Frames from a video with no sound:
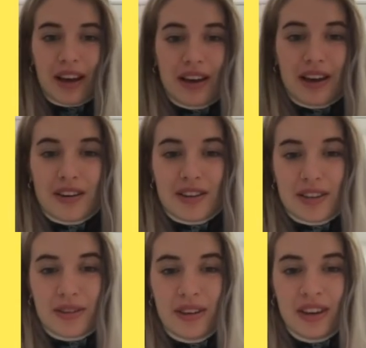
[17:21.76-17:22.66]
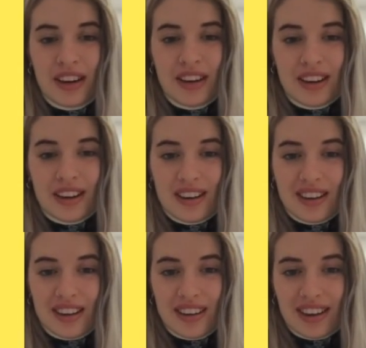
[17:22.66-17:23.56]
like a year or two.
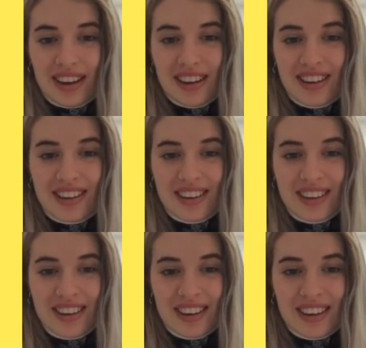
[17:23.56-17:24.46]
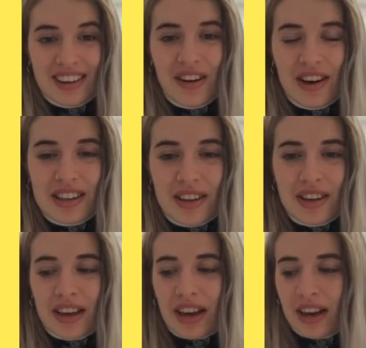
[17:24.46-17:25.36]
Yeah. No, I
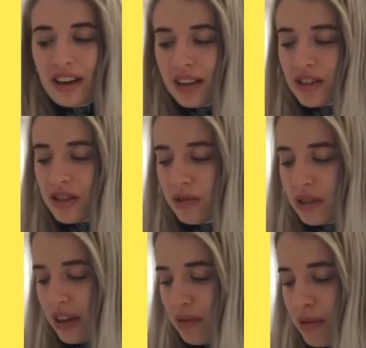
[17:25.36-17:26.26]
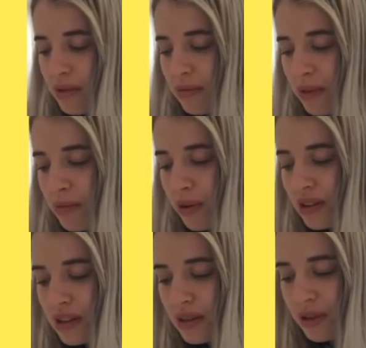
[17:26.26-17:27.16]
definitely think I'd like to slow down maybe in my
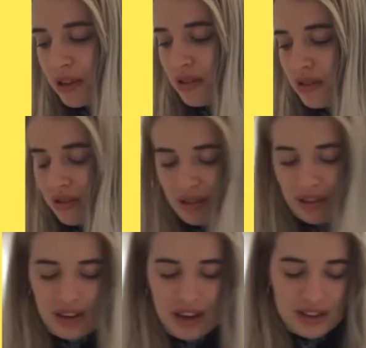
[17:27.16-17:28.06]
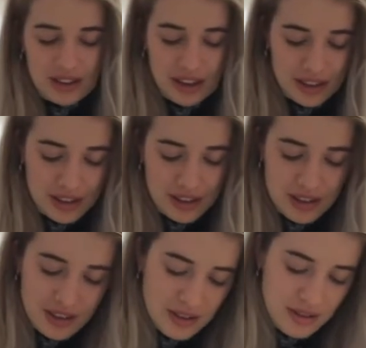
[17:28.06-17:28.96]
process a bit as an
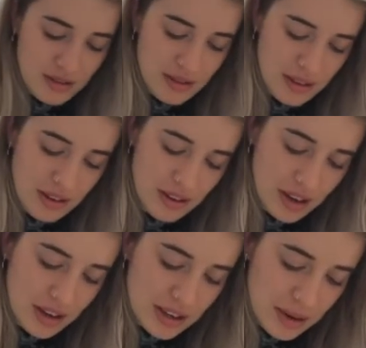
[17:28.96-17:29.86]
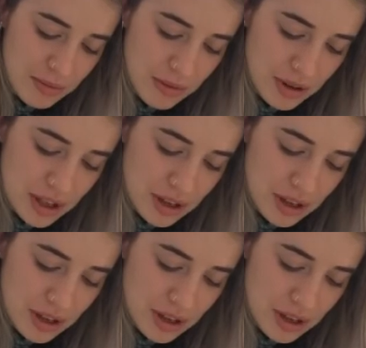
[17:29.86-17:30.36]
artist and kind of take more